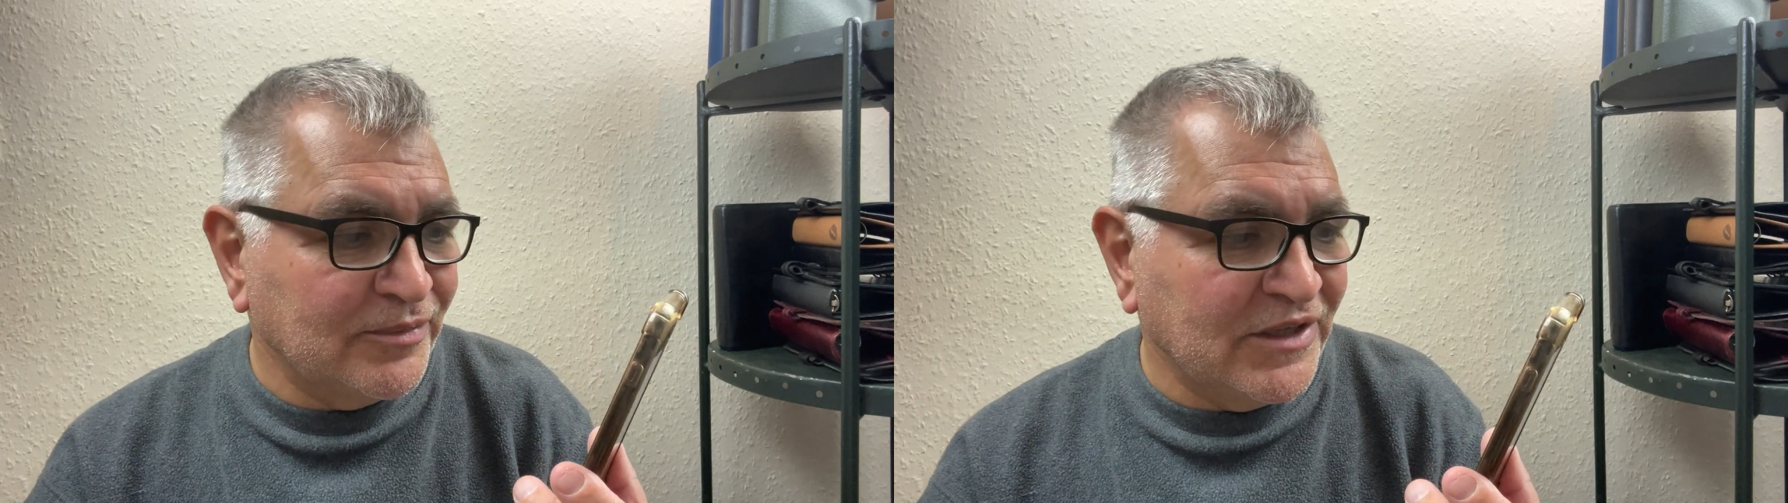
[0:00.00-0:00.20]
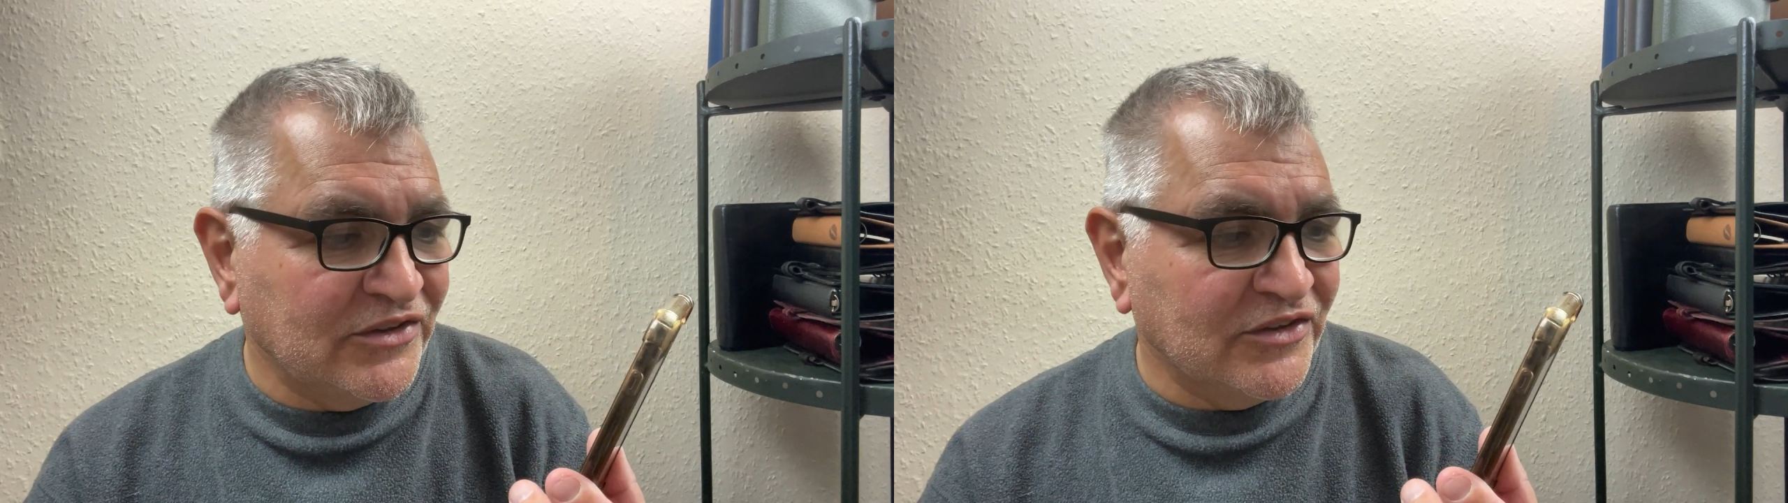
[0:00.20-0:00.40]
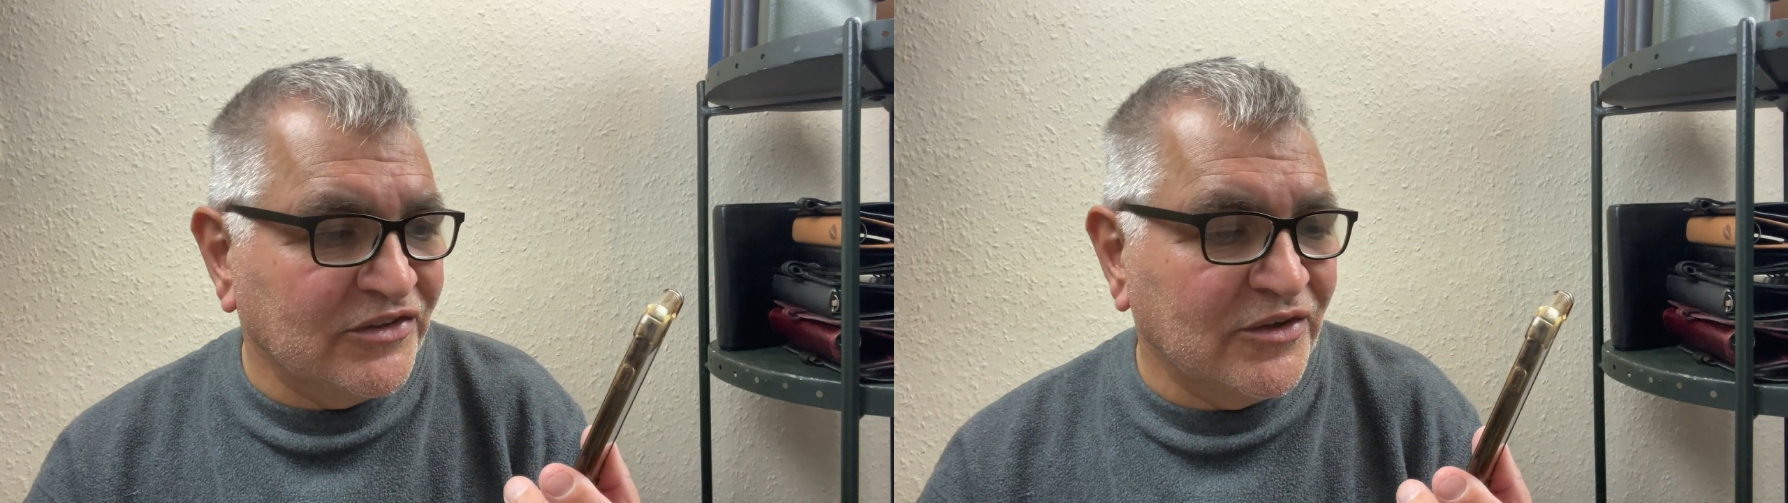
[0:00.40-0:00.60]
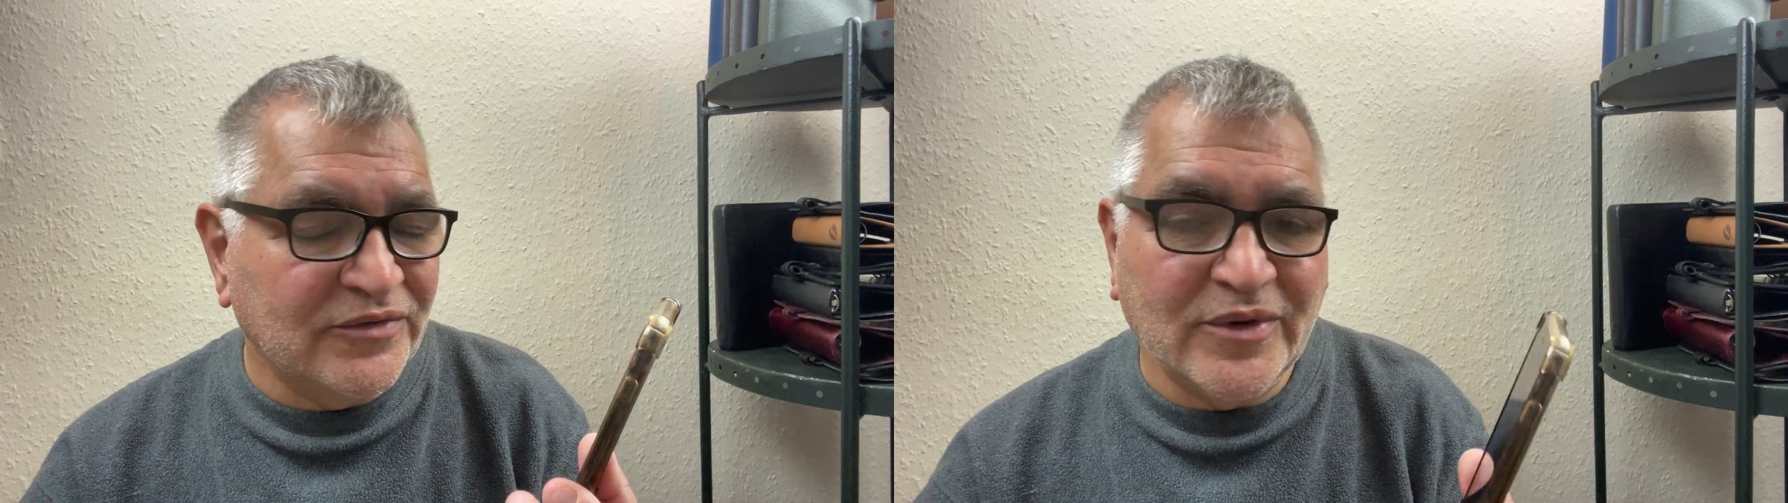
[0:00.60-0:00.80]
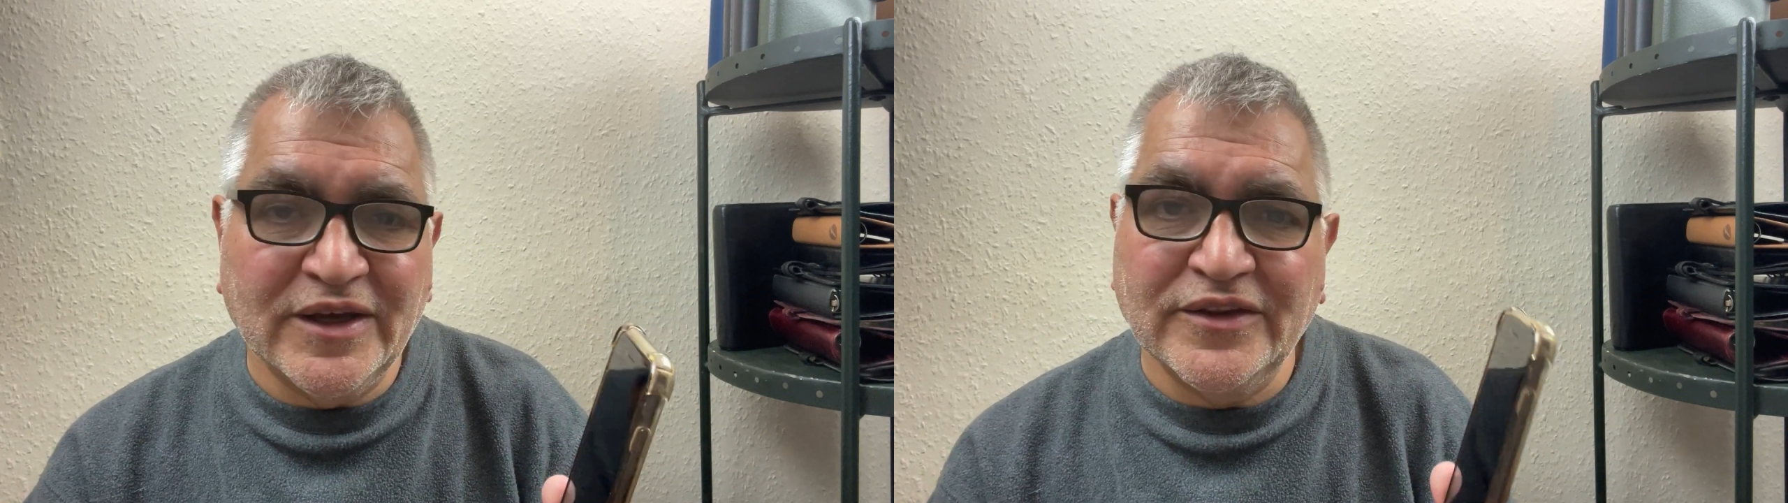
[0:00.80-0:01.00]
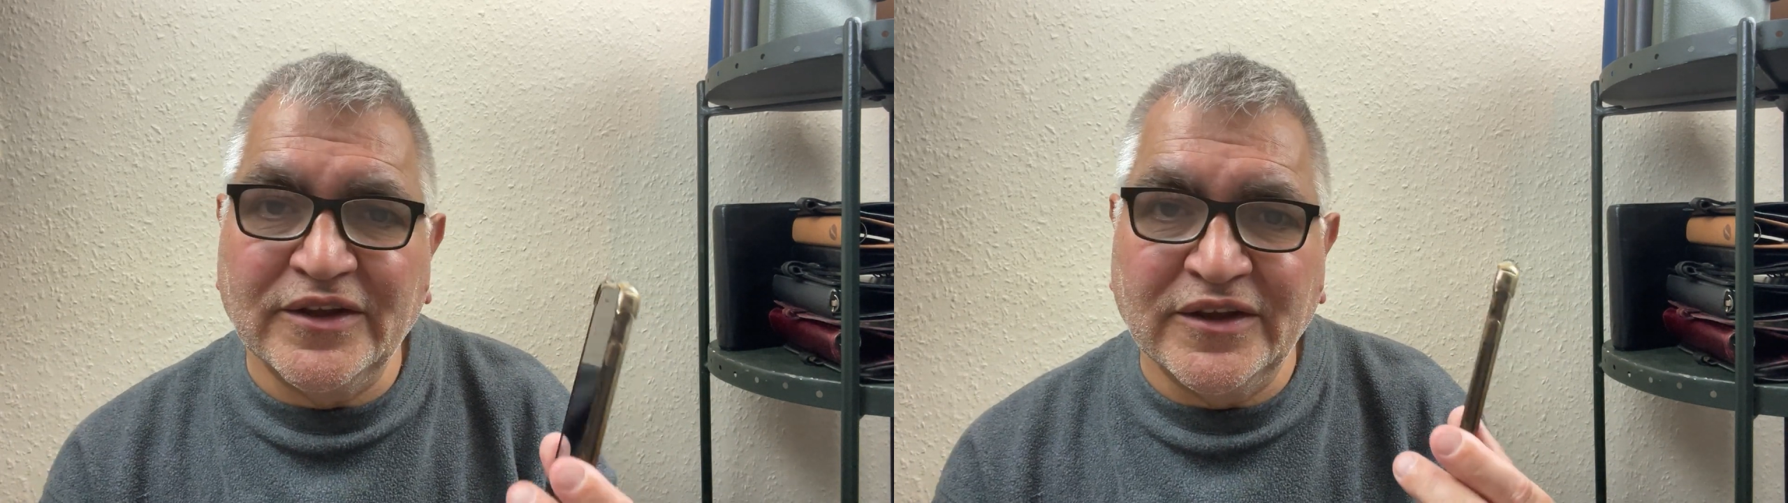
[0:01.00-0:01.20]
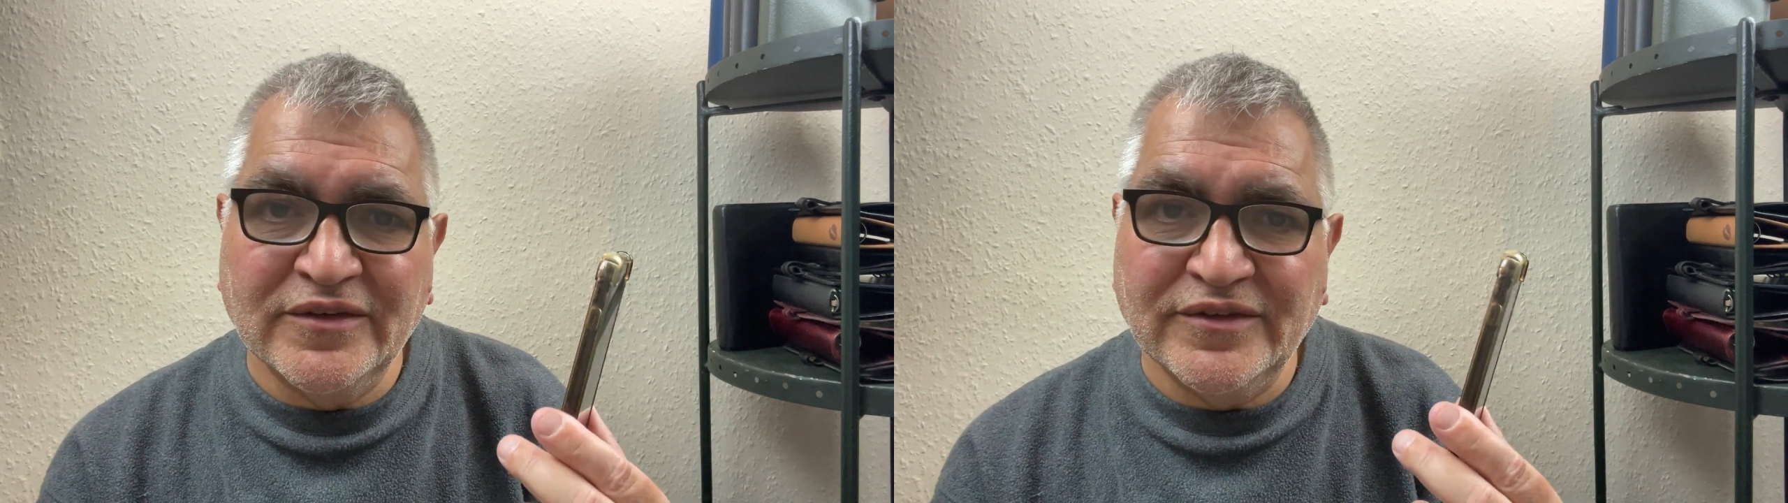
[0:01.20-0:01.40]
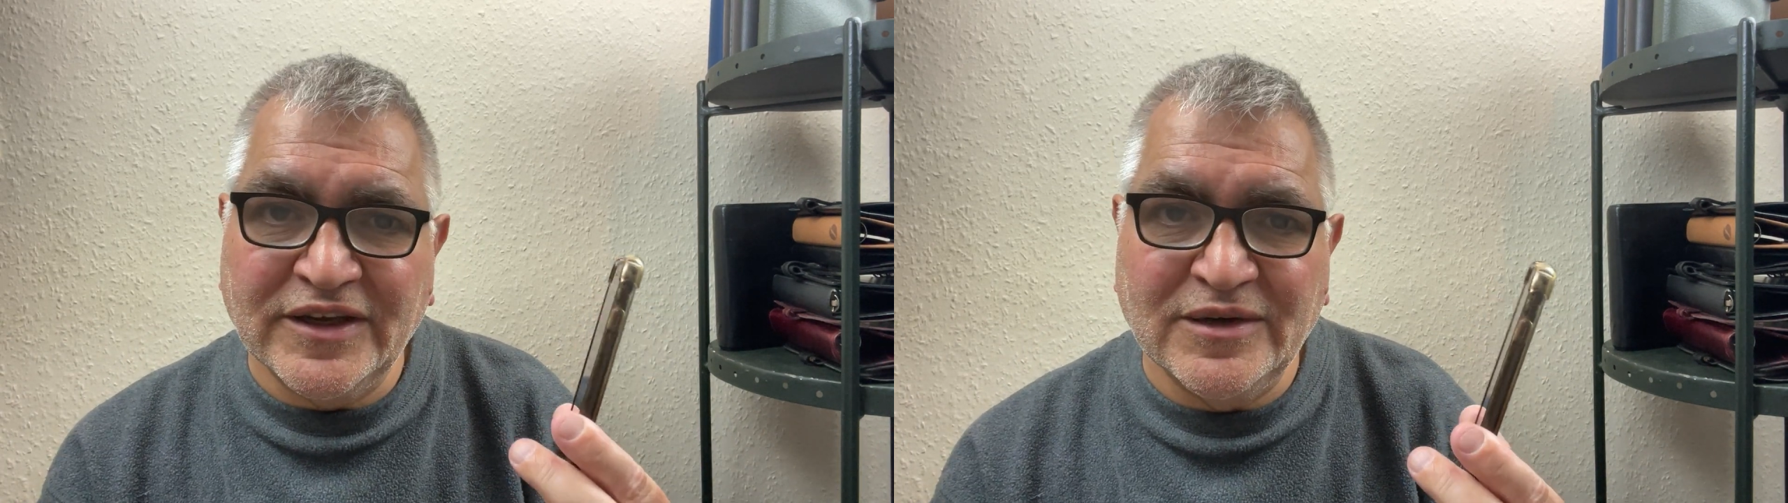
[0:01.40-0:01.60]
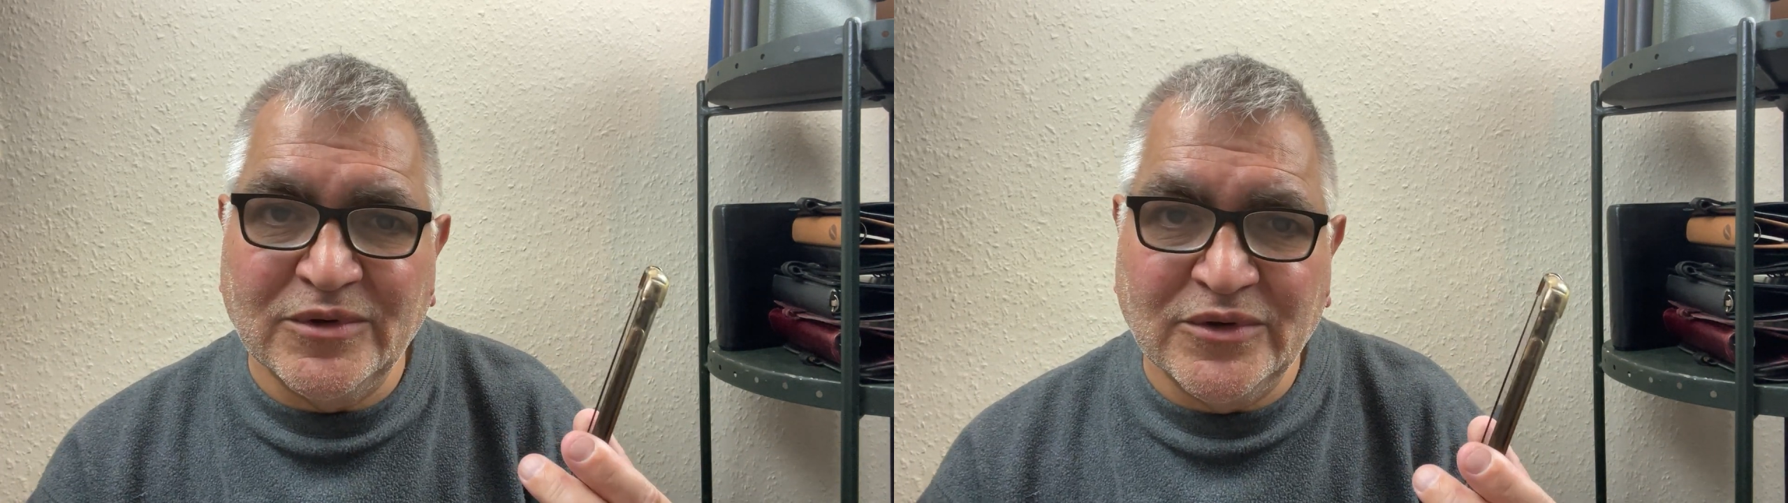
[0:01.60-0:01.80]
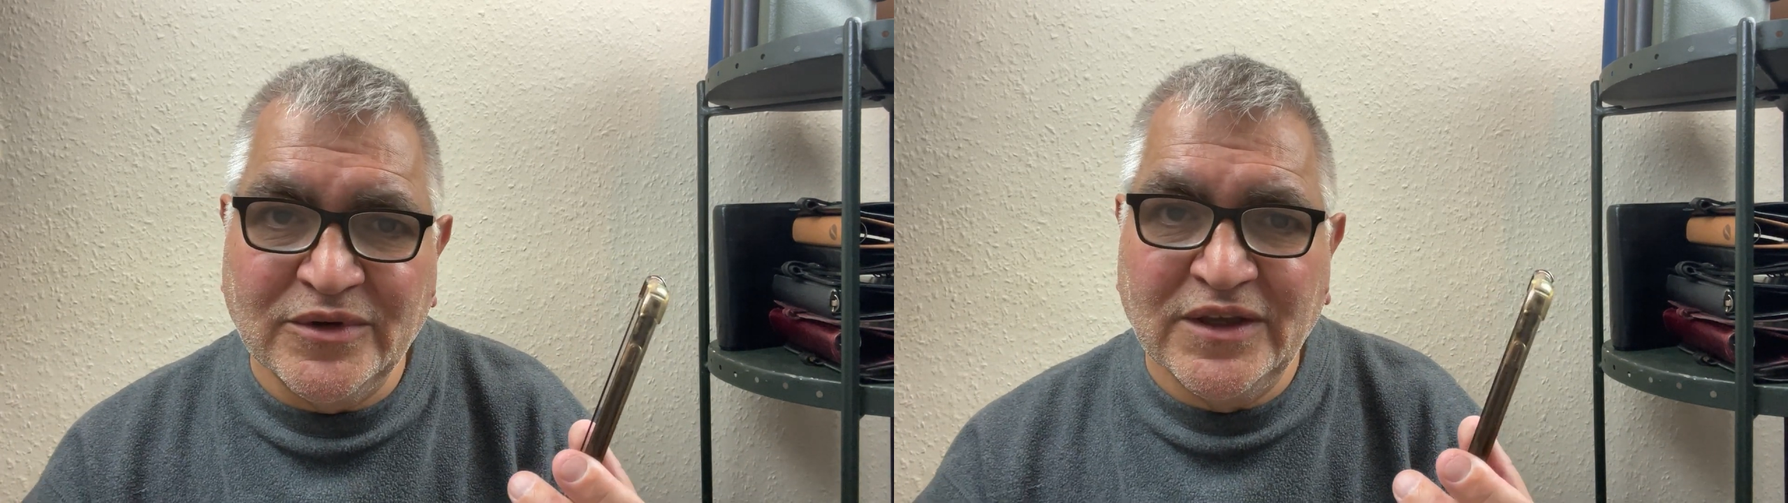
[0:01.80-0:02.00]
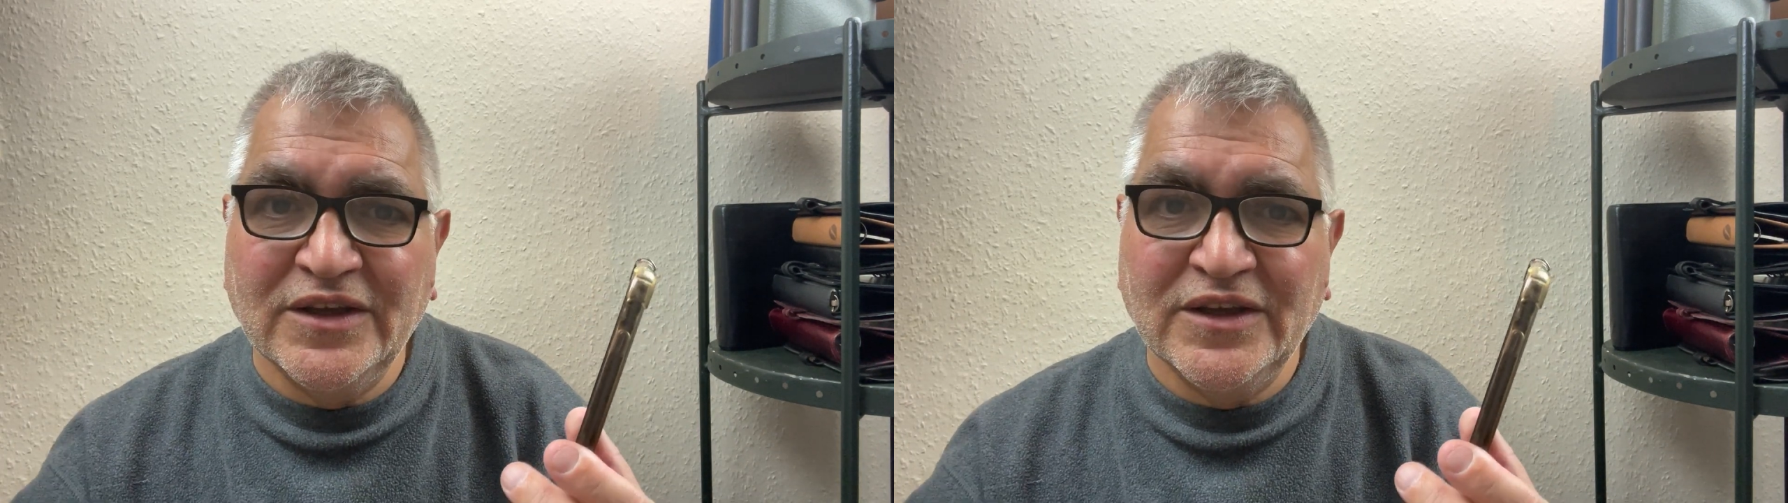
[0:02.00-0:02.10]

pieces of software that are available